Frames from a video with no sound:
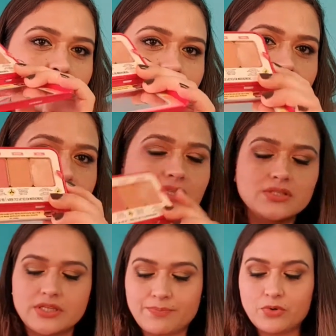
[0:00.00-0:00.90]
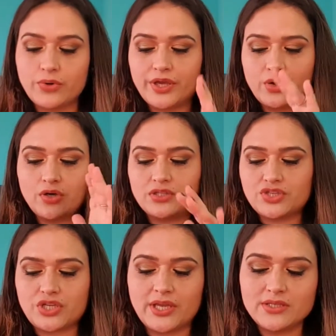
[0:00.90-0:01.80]
good dip going on
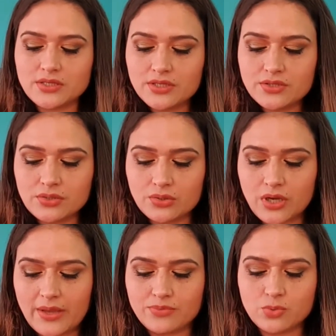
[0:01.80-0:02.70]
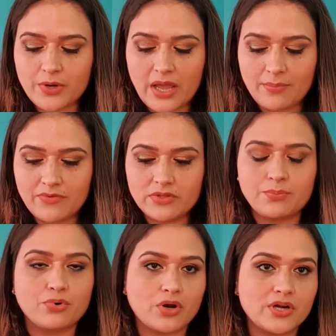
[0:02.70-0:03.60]
the shades, so I'm super happy with
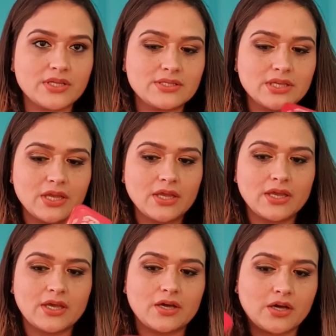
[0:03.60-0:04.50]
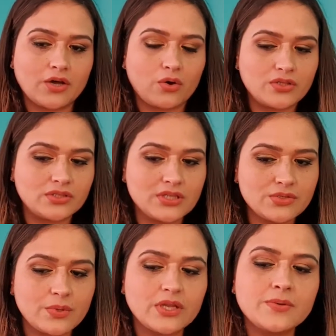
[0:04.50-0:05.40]
the progress on
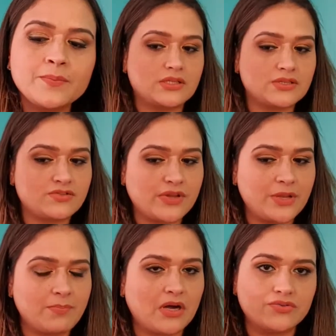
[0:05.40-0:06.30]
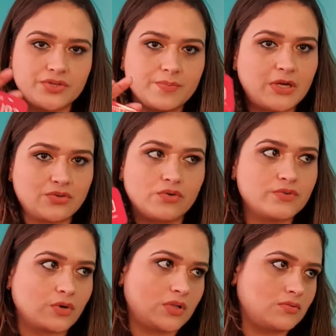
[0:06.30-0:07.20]
this one. It is very powdery, but
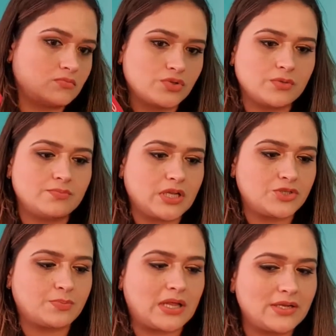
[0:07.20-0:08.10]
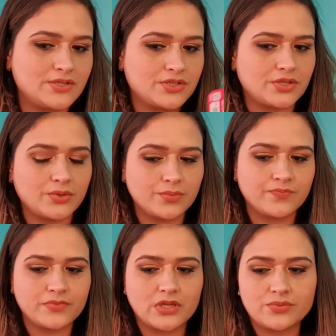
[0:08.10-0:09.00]
overall good blush palette. So
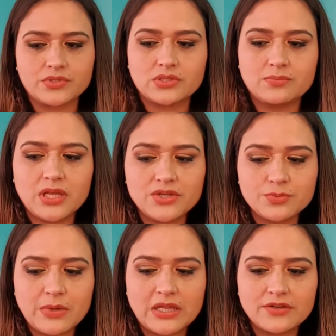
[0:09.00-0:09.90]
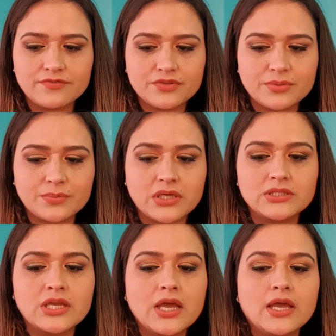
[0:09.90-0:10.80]
that was the blush palette for the
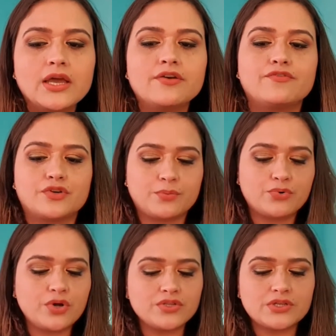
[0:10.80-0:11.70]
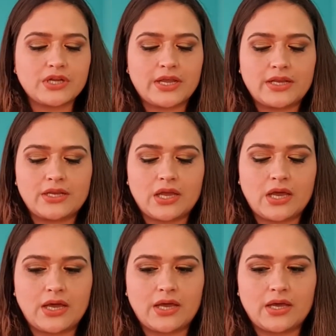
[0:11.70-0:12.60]
month. For the bronzer and
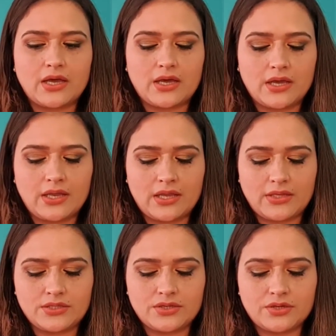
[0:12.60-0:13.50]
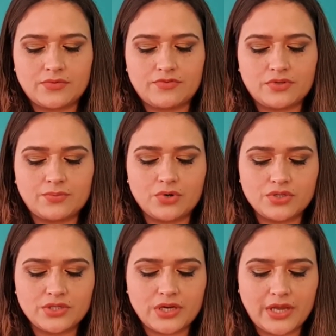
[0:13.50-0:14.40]
highlighter, for the
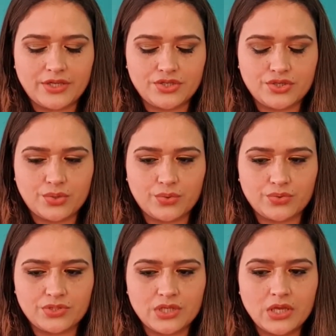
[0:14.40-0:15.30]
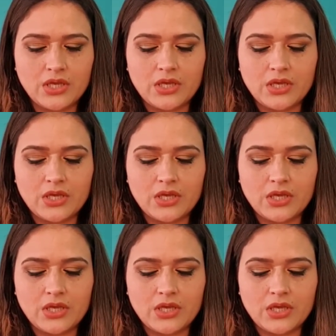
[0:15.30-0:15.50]
bronzer I chose,